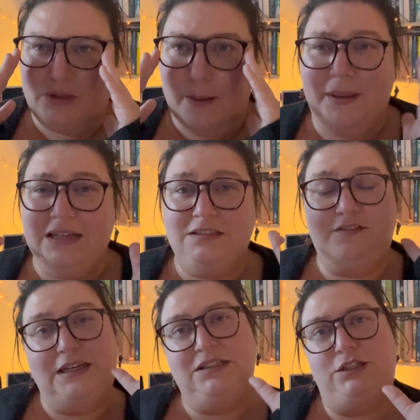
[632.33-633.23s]
Because if
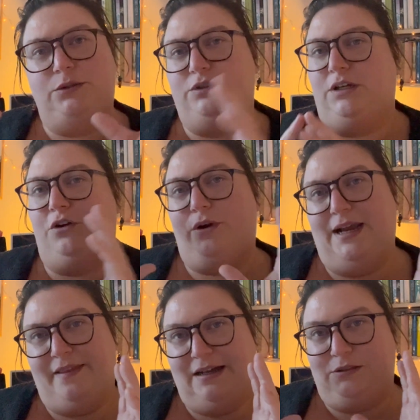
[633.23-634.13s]
SenLinYu was going to
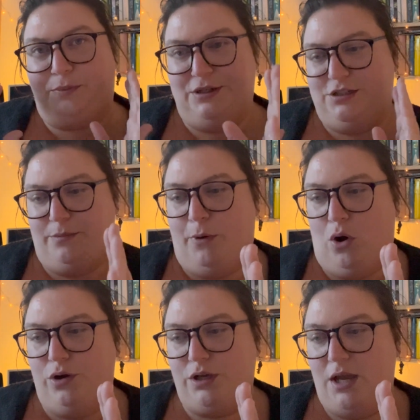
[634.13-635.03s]
create that as a printed
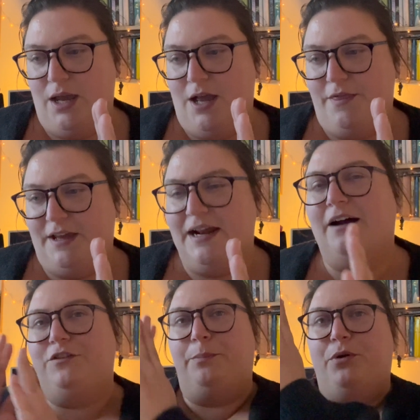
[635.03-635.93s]
book, they'd
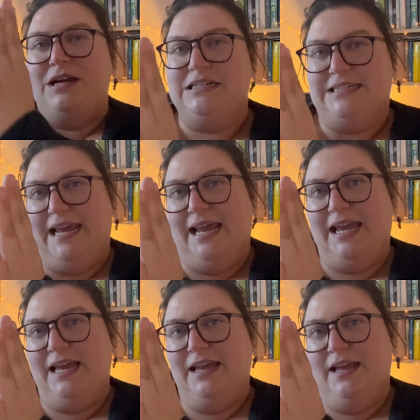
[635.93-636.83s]
have to print
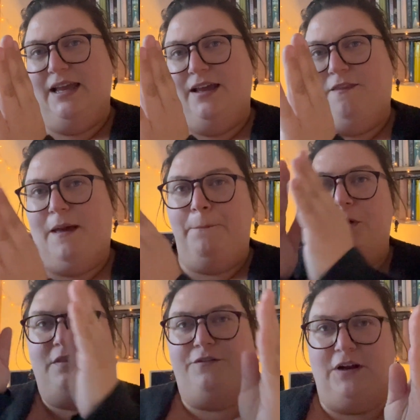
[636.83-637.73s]
it, then
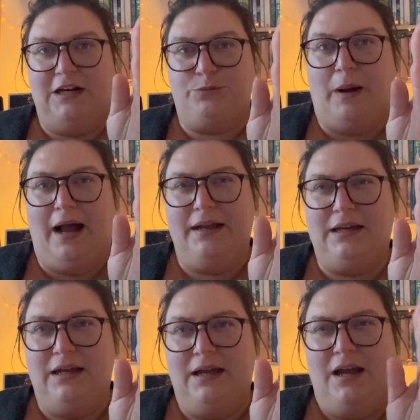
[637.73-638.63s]
print the
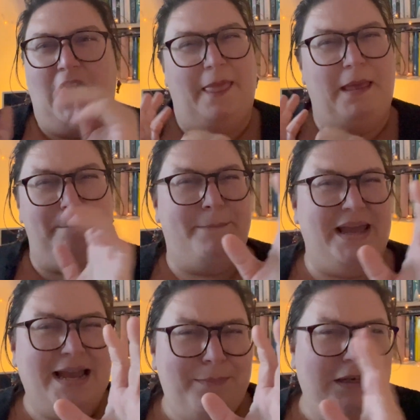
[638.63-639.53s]
flashback, and then
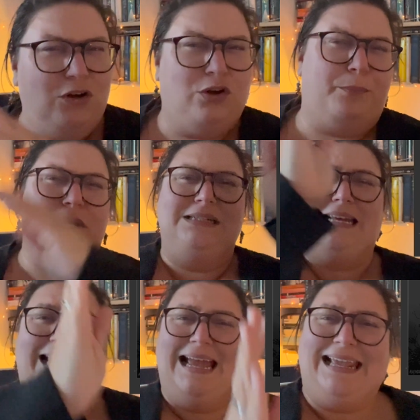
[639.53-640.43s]
maybe look at
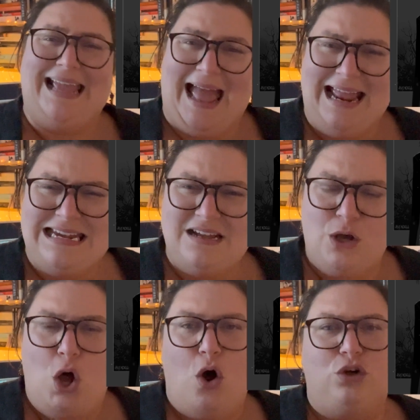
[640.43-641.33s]
printing it again,
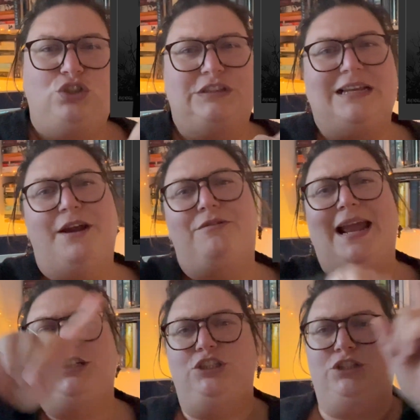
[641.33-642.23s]
or just
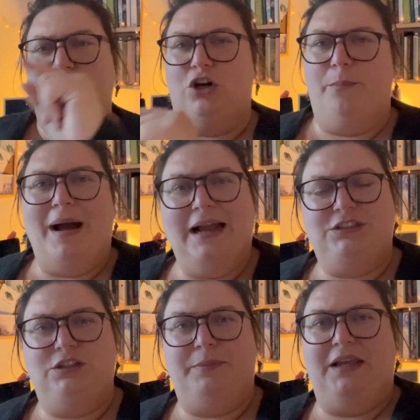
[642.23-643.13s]
direct you to go back
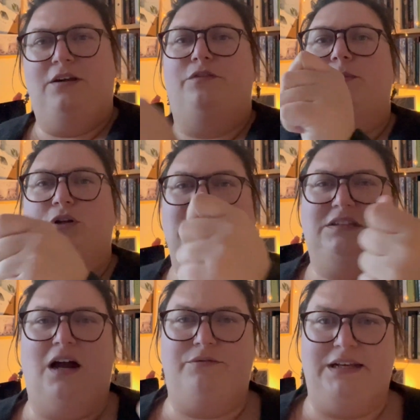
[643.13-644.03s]
to the beginning of the book and
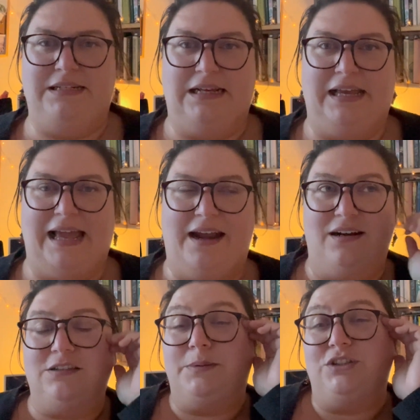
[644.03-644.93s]
start reading again. And
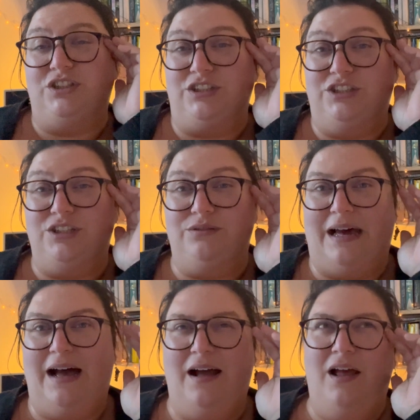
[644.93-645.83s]
I suppose you can do
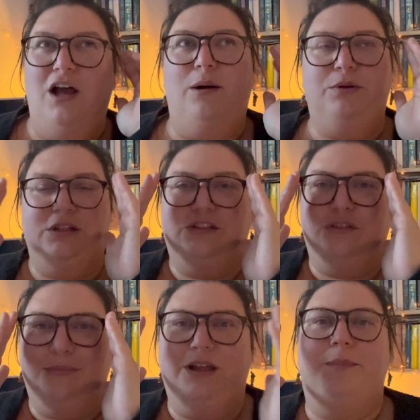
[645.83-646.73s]
that, but there's
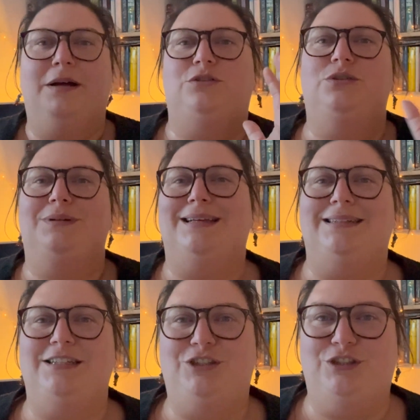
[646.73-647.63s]
something about doing it
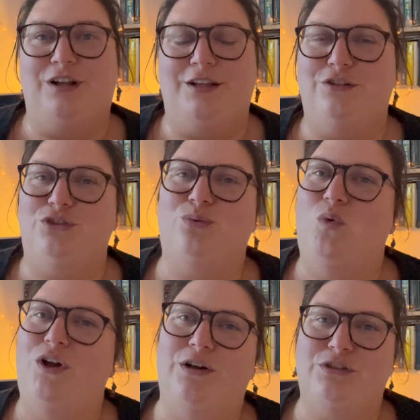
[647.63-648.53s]
digitally that just
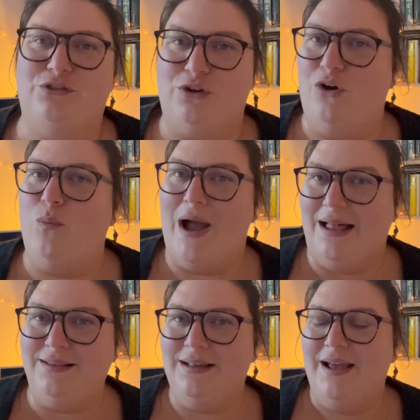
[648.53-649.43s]
worked so
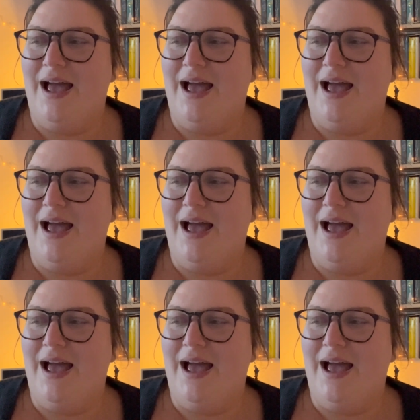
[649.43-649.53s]
well.